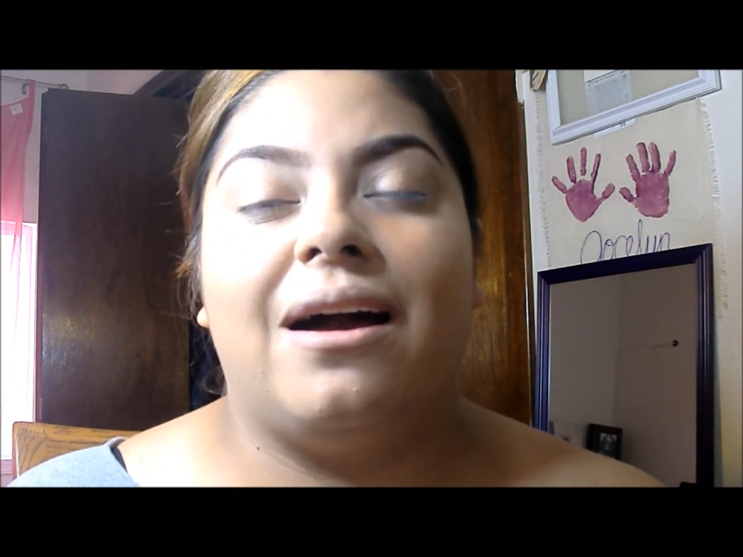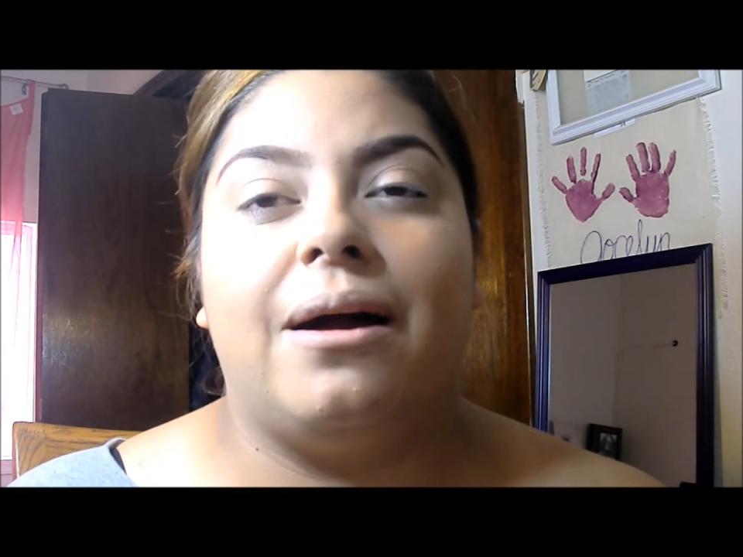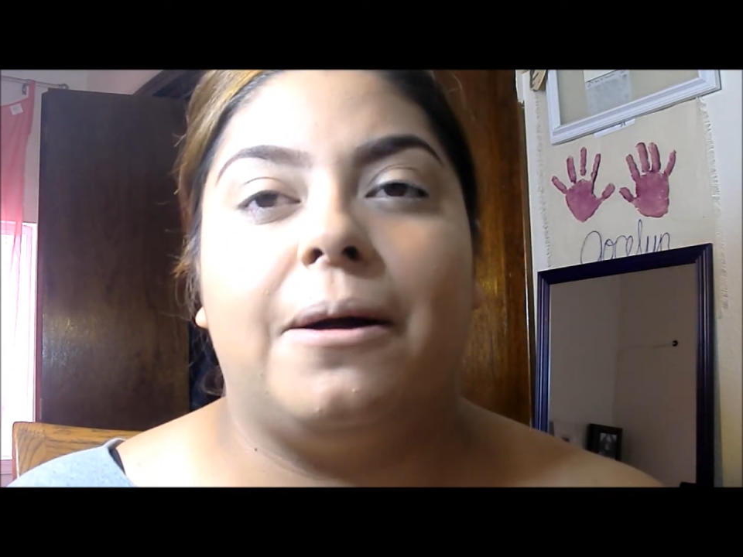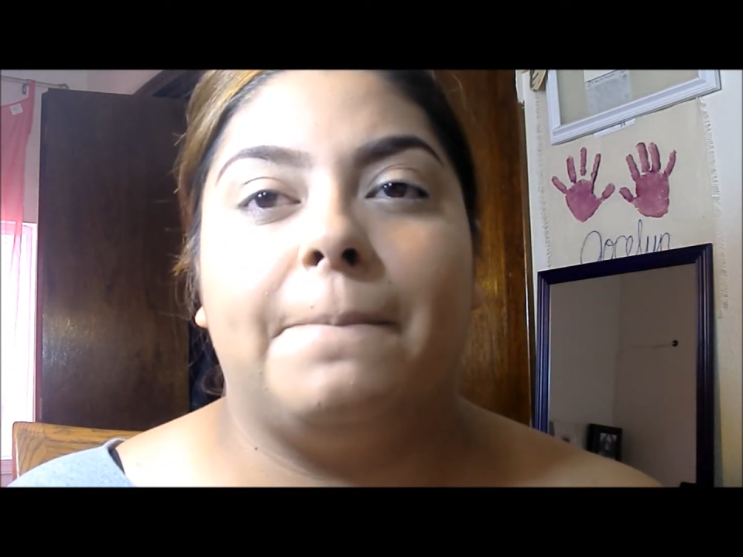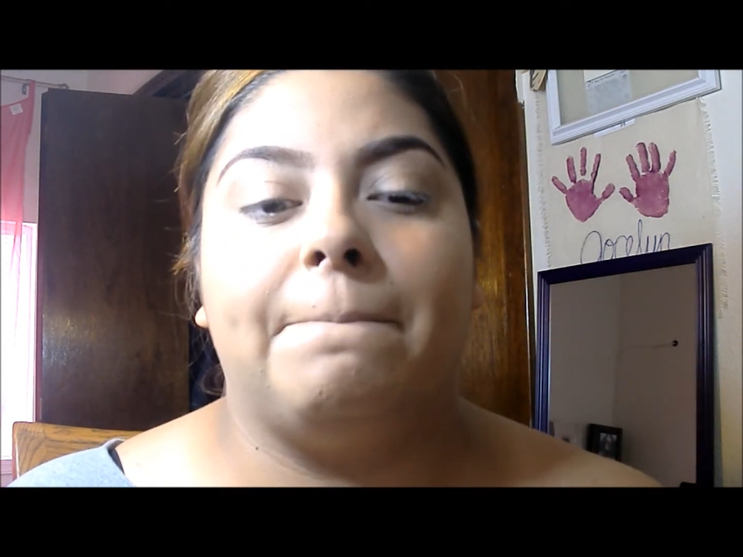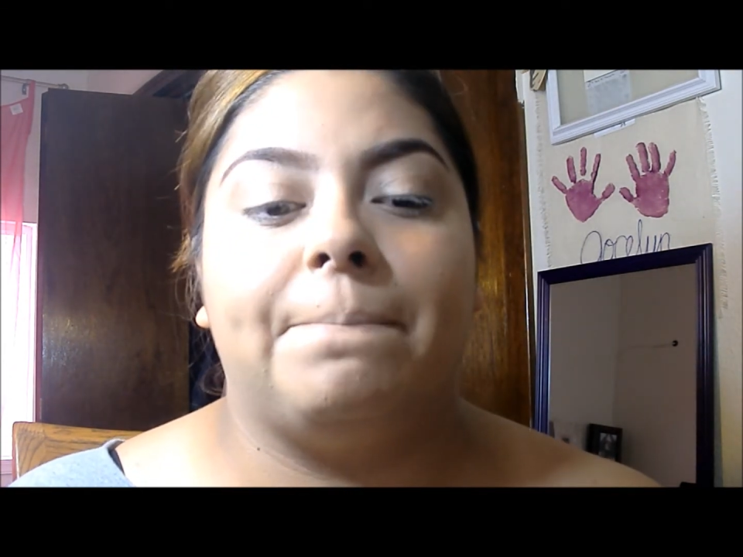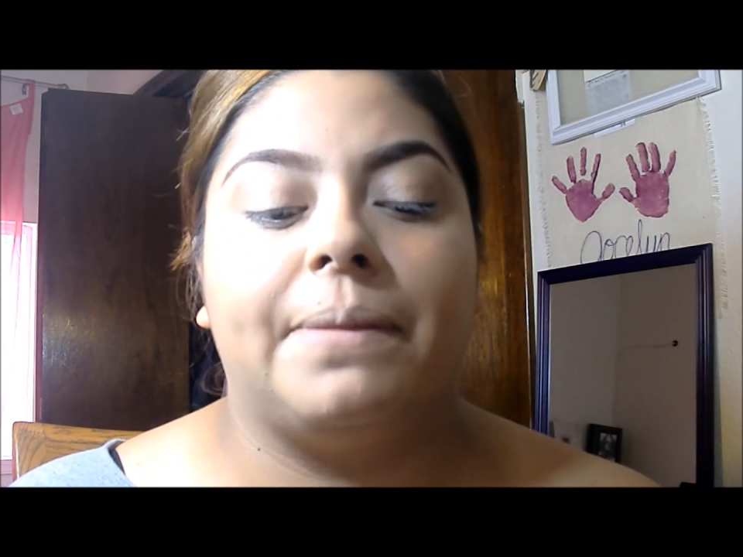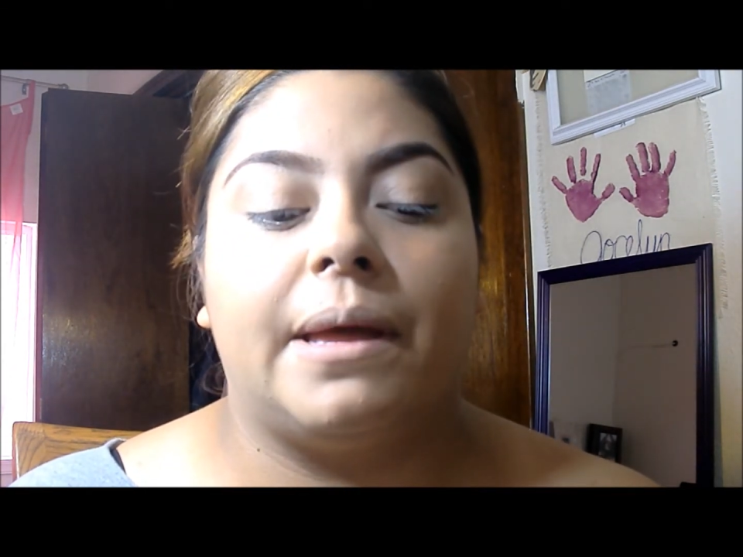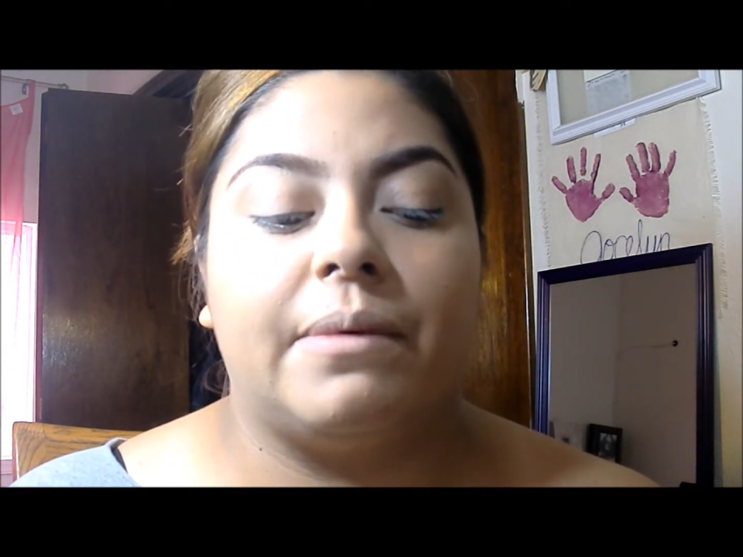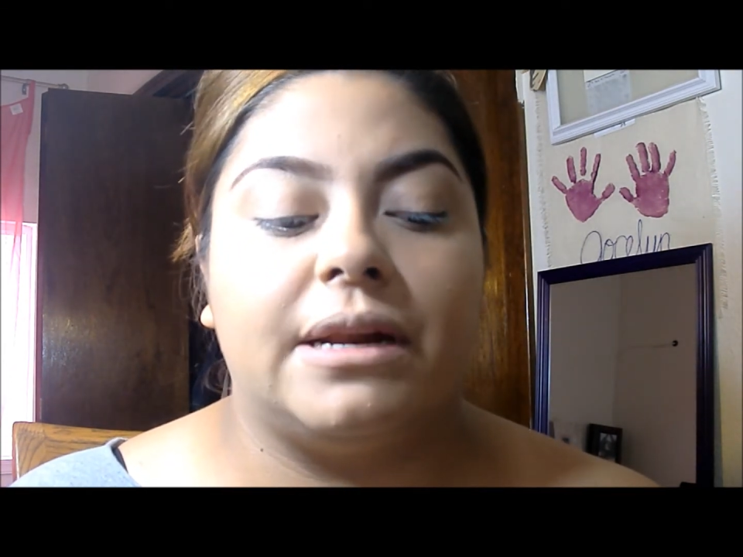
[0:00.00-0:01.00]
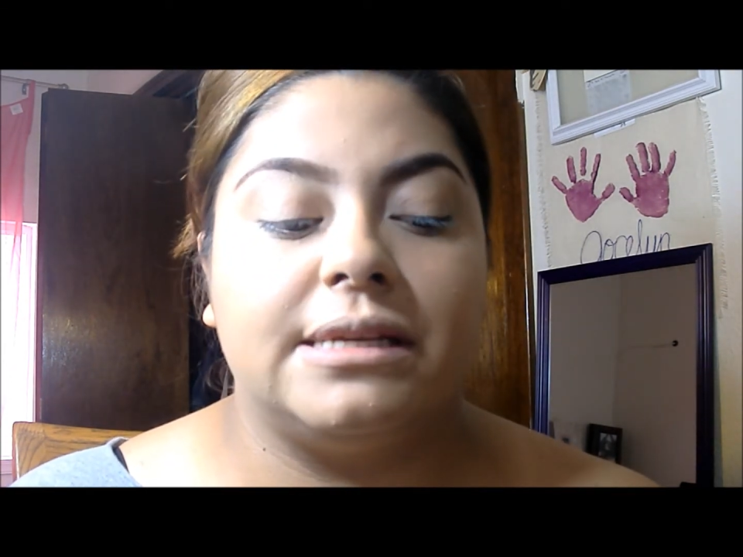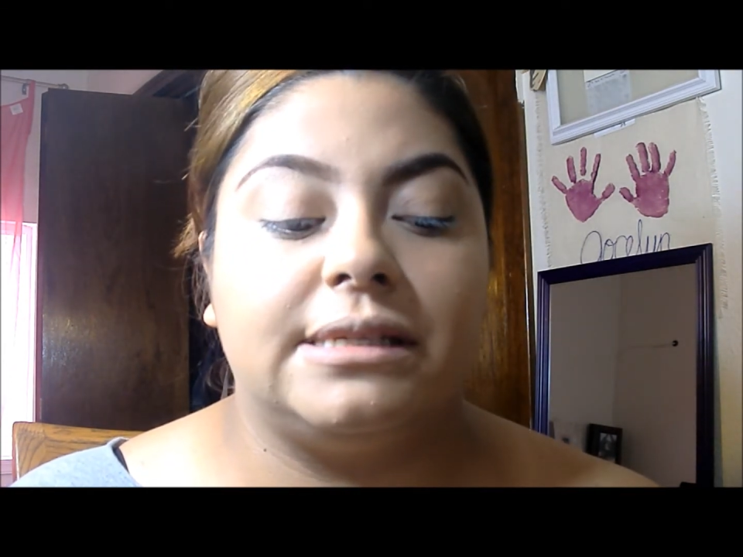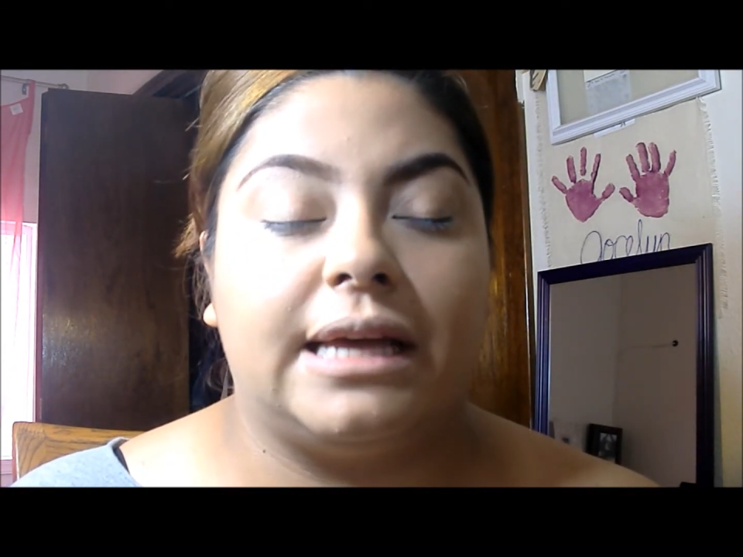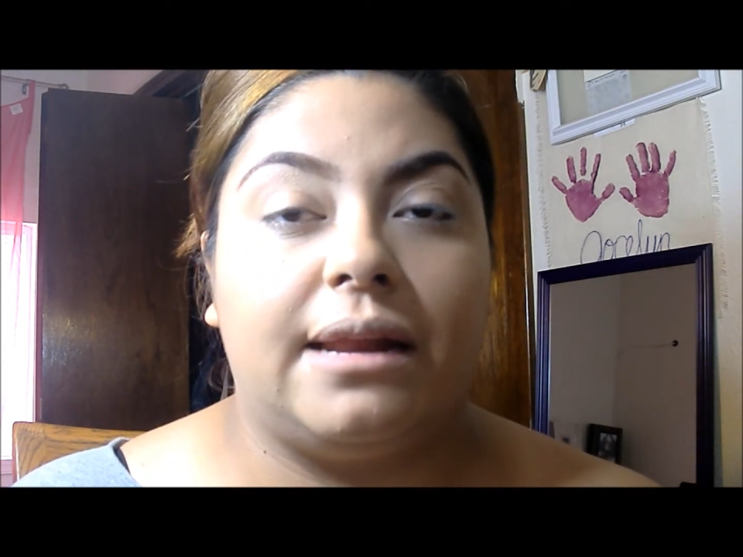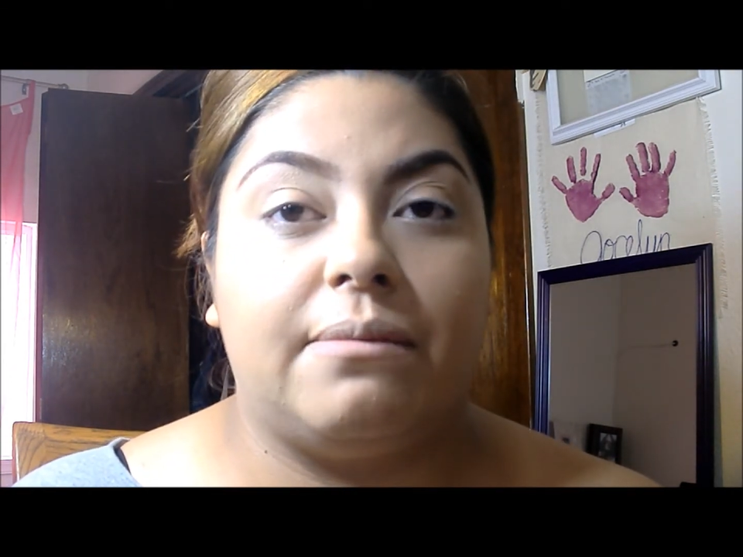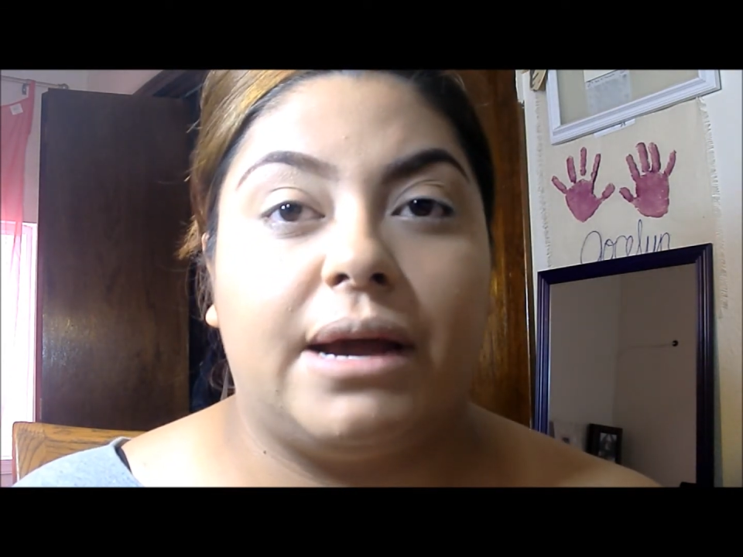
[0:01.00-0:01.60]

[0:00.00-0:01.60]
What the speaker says: I'm going to set